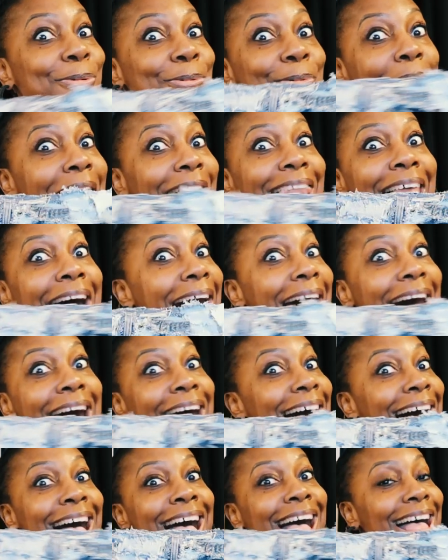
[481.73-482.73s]

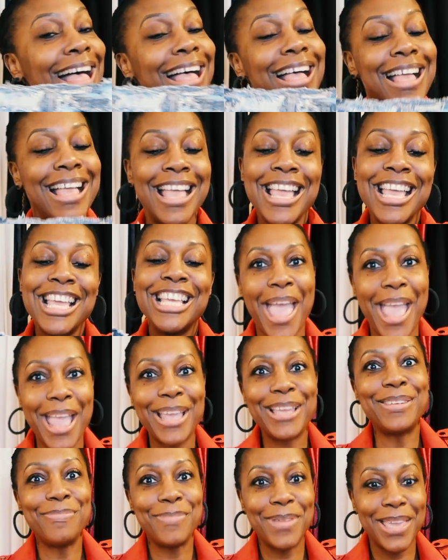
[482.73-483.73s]
voila, she
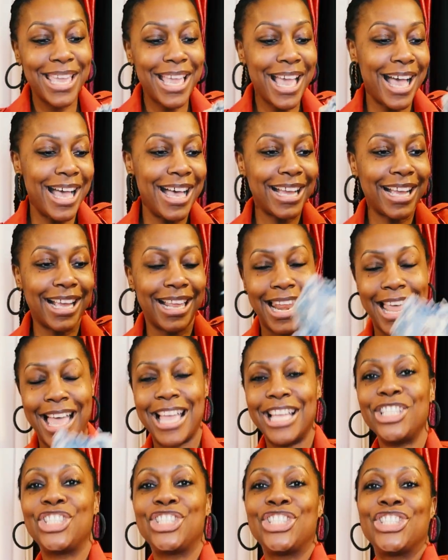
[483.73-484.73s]
made me a
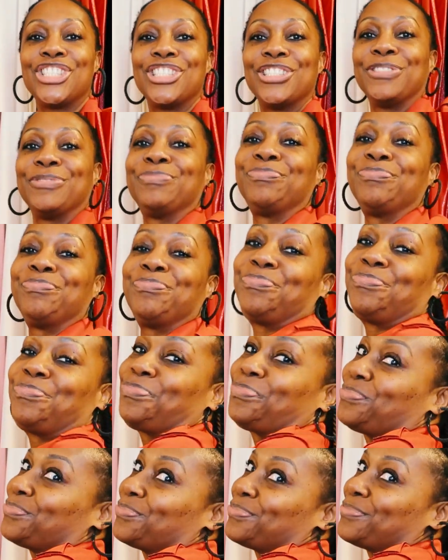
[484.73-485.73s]
clutch
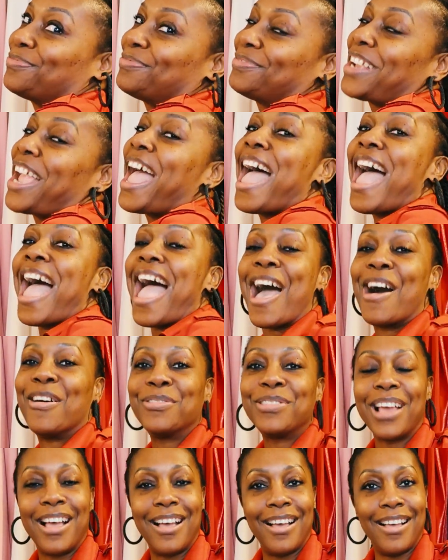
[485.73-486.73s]

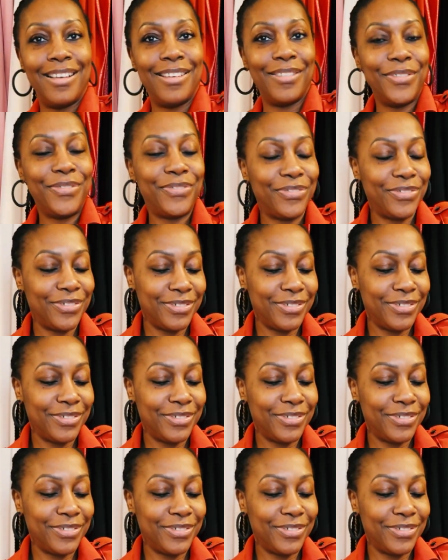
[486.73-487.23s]
out of